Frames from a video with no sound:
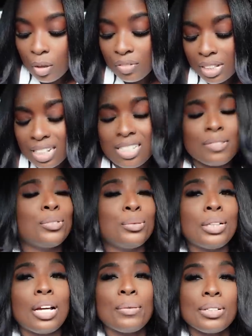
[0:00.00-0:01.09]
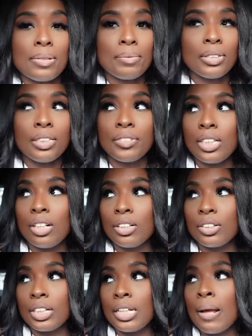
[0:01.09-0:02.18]
hopefully I get some food now because I'm really really
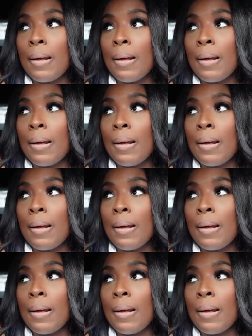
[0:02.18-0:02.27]
hungry